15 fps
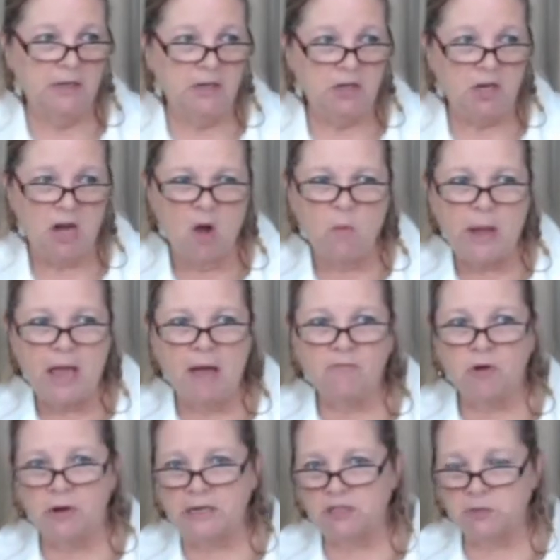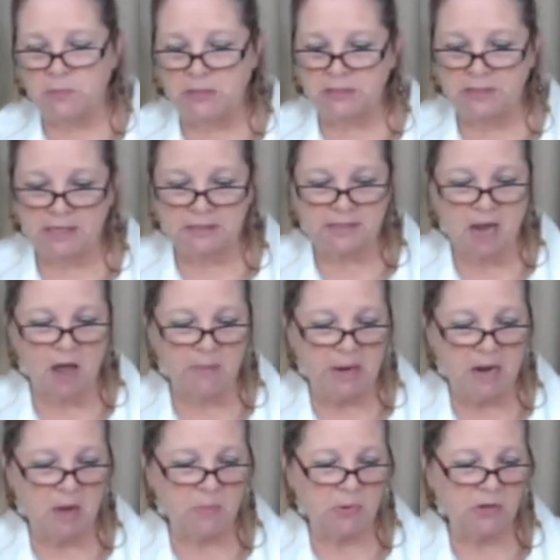You know, we have Christmas that's coming
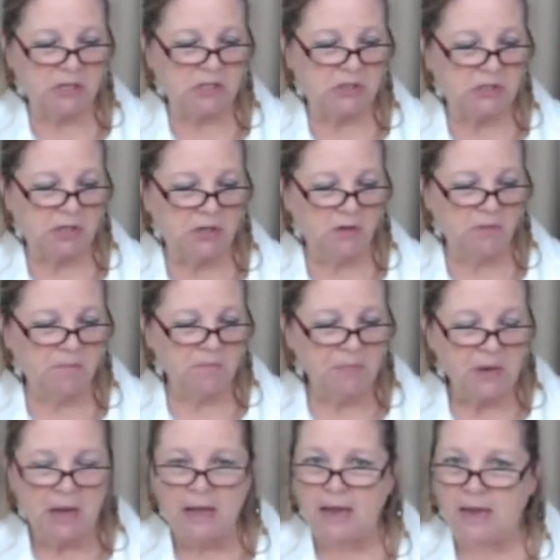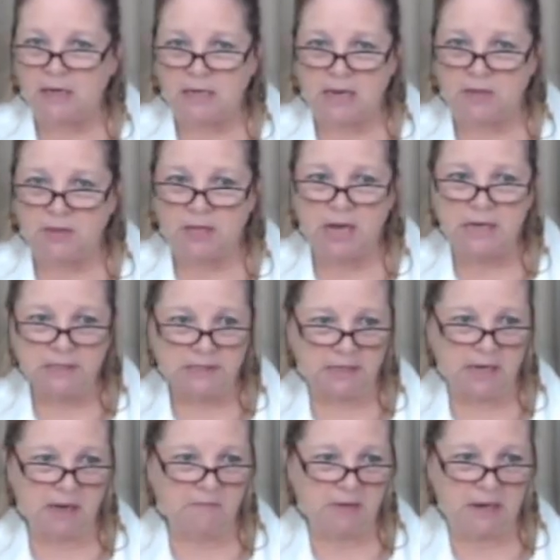up pretty soon and
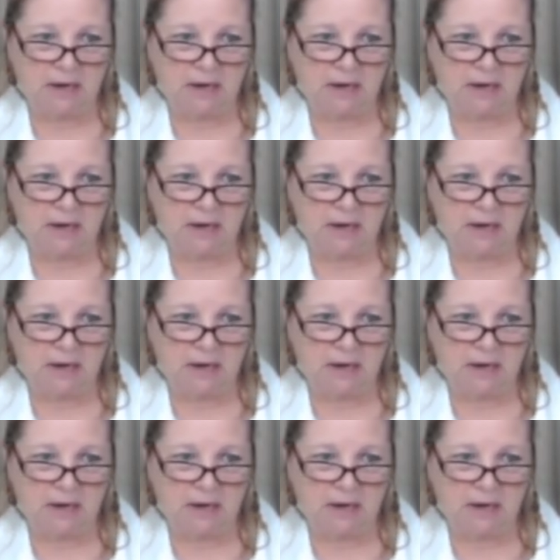Thanksgiving.